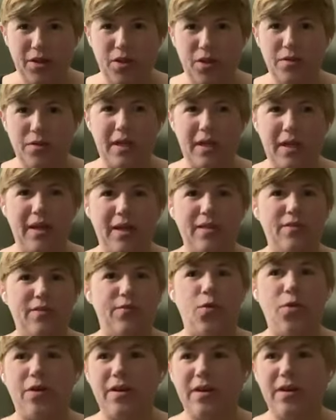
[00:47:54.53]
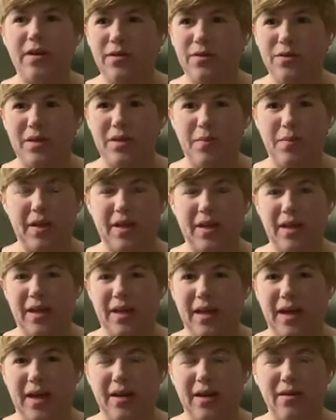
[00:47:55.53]
say it's forwarded or something like
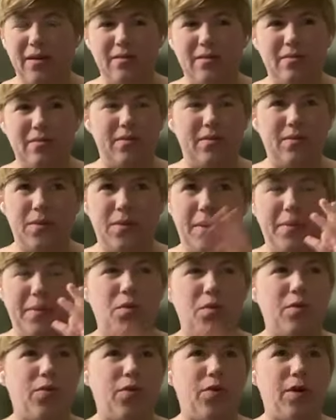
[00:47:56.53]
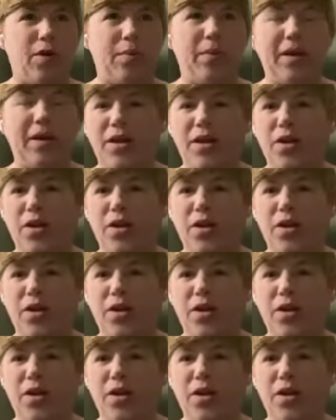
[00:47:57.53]
that, or maybe it won't forward it, but